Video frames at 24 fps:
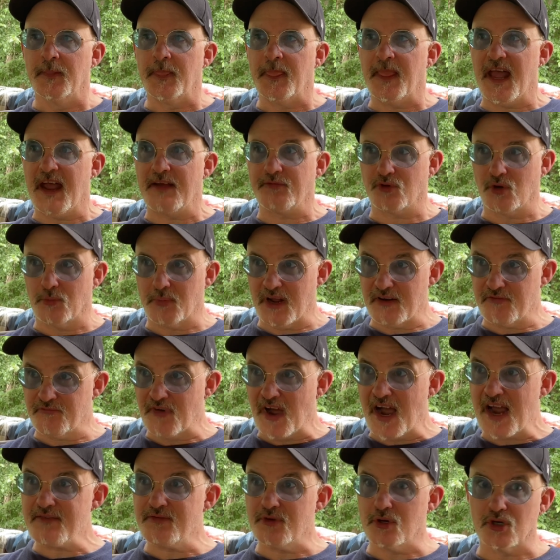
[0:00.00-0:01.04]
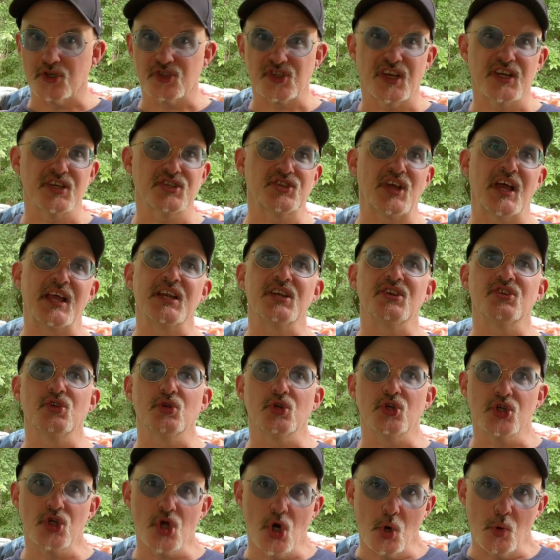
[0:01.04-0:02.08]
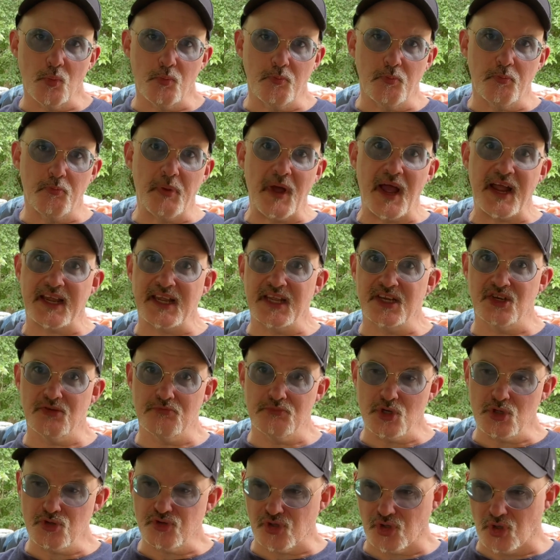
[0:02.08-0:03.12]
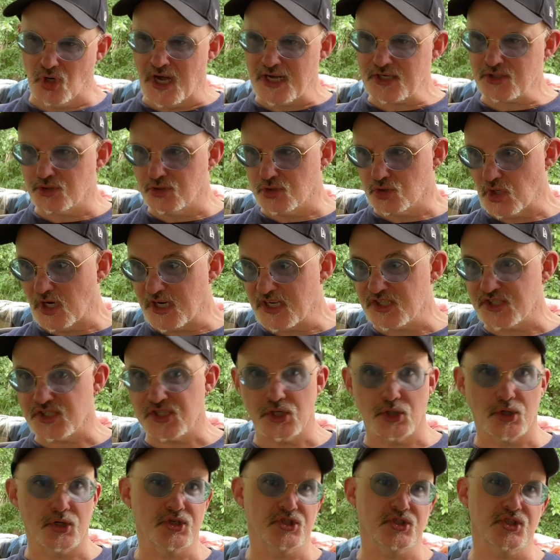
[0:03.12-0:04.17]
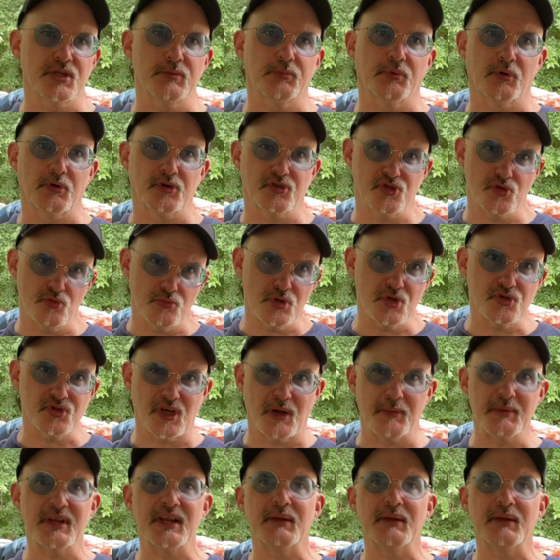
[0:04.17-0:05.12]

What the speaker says: after about 5 years, I decided to go back into music, or actually try to seriously pursue music.